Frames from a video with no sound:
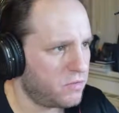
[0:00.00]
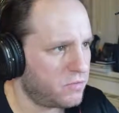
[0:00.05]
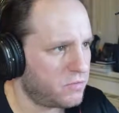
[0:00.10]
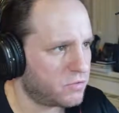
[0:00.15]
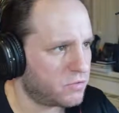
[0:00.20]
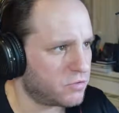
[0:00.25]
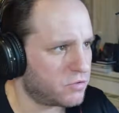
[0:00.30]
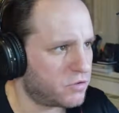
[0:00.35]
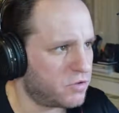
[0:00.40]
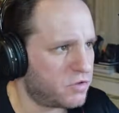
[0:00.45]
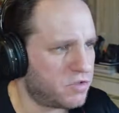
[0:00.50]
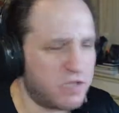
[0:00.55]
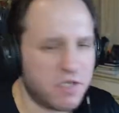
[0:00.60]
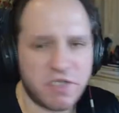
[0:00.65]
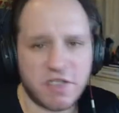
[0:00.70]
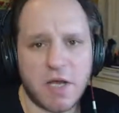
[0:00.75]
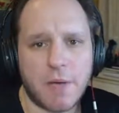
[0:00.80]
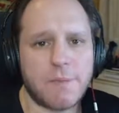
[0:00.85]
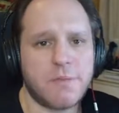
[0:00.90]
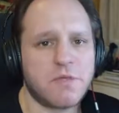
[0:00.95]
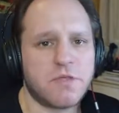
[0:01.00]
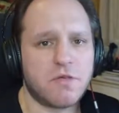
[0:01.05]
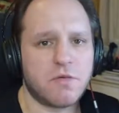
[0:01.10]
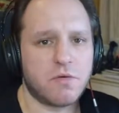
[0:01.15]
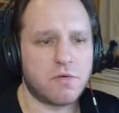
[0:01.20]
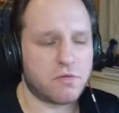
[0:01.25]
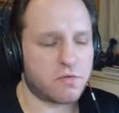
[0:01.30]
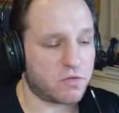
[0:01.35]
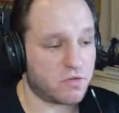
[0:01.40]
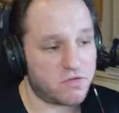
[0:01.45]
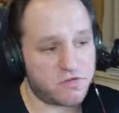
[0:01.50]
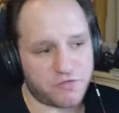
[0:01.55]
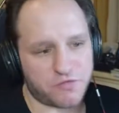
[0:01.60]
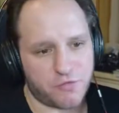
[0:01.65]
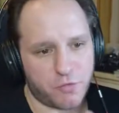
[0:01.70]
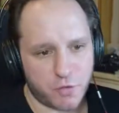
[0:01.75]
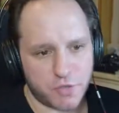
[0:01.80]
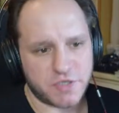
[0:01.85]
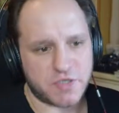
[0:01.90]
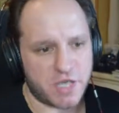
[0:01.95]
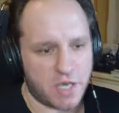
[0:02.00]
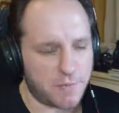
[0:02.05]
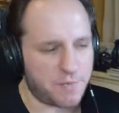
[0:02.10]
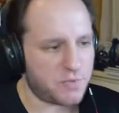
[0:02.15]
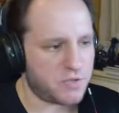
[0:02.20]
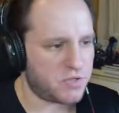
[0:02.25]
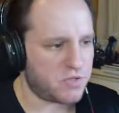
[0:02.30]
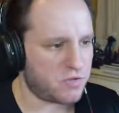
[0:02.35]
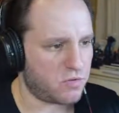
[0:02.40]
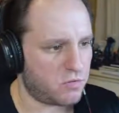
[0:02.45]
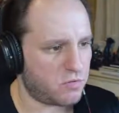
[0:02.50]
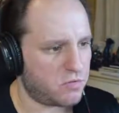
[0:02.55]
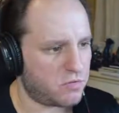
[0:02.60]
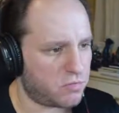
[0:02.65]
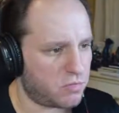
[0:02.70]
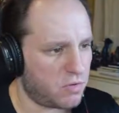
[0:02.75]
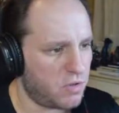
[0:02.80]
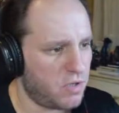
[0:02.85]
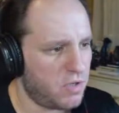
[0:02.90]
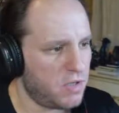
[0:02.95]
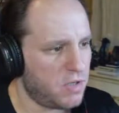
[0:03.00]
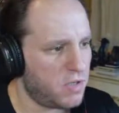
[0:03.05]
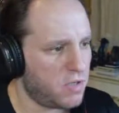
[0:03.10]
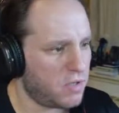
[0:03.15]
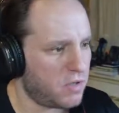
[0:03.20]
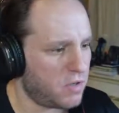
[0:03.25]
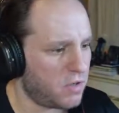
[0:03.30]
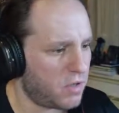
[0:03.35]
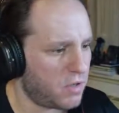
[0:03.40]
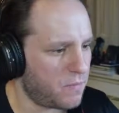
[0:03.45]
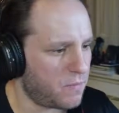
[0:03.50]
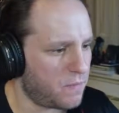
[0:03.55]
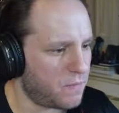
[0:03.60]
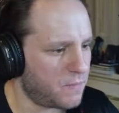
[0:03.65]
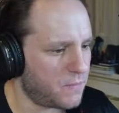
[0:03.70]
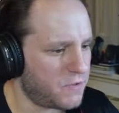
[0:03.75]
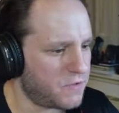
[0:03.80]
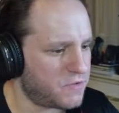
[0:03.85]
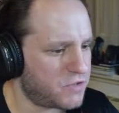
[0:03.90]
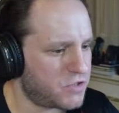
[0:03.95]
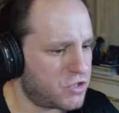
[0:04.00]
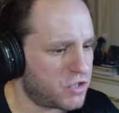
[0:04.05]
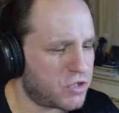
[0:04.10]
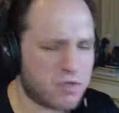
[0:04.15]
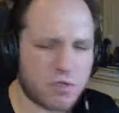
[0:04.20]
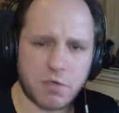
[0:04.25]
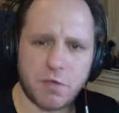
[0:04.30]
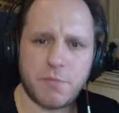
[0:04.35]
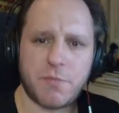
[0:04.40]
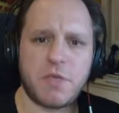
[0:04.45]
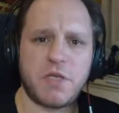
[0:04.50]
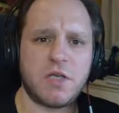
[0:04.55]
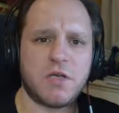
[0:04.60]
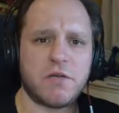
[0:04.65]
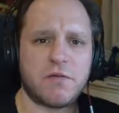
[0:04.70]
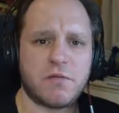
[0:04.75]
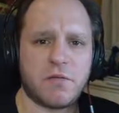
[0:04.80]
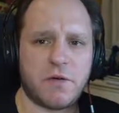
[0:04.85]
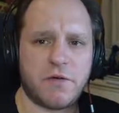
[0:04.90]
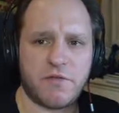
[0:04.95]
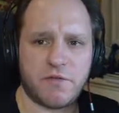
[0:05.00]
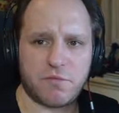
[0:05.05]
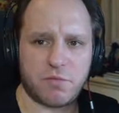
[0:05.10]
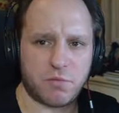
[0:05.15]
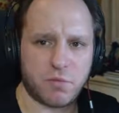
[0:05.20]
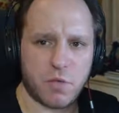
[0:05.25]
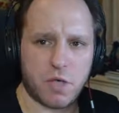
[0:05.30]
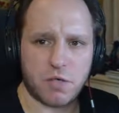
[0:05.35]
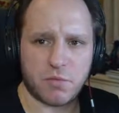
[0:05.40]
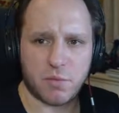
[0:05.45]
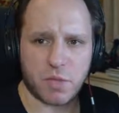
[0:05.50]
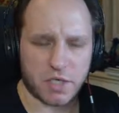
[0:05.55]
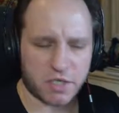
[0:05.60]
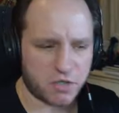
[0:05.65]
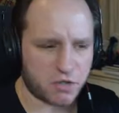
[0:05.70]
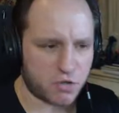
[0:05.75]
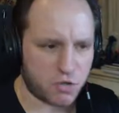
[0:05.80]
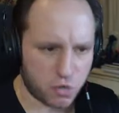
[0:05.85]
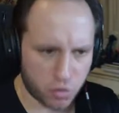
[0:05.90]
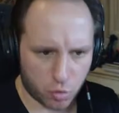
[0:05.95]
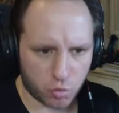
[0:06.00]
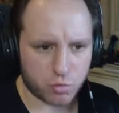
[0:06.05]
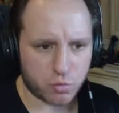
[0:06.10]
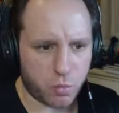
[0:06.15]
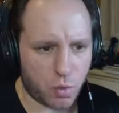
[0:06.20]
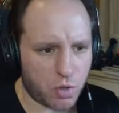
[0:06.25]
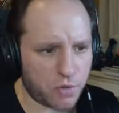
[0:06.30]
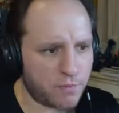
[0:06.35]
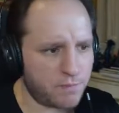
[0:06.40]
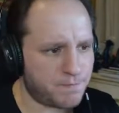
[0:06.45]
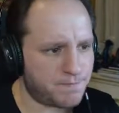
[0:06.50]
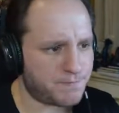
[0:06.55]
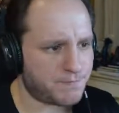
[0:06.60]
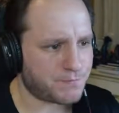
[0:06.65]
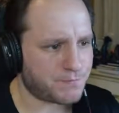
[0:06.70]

So this episode, this first episode, um, it's just gonna be a, a, a rather short one.